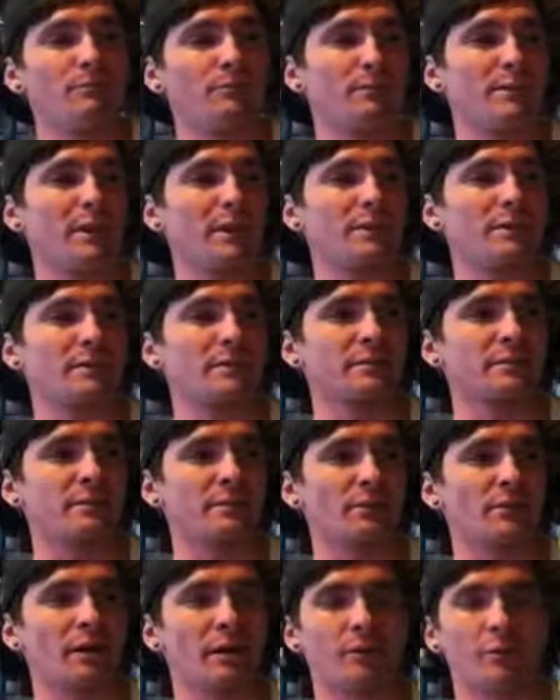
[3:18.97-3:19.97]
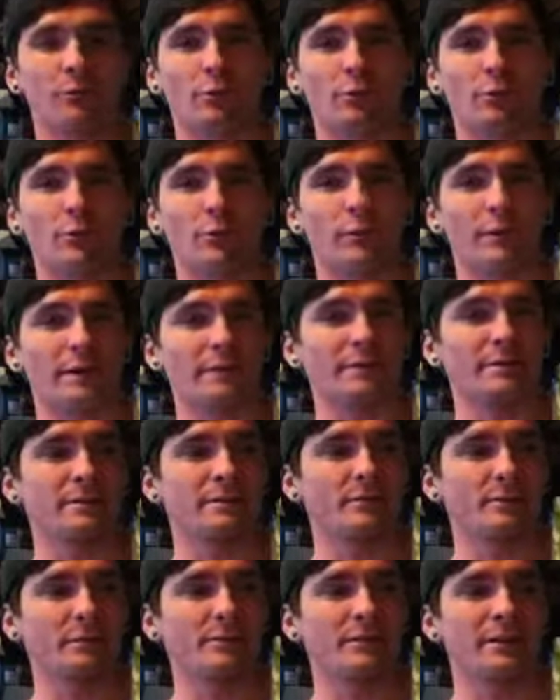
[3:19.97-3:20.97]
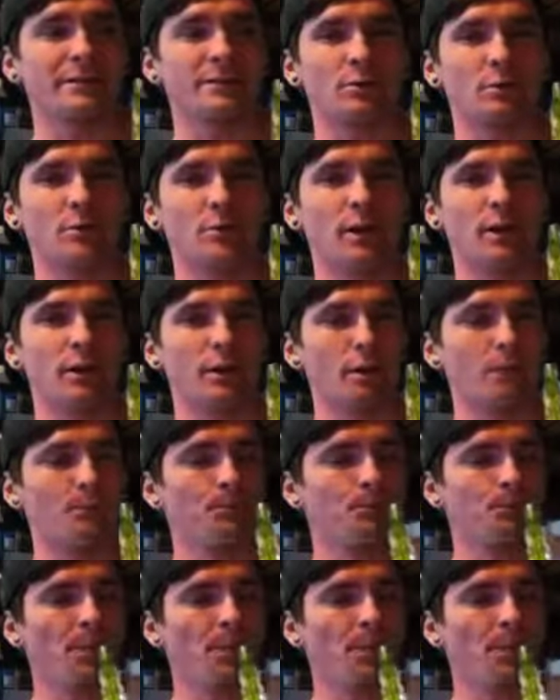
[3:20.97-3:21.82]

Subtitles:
base, the Crown Royal base, but that's okay.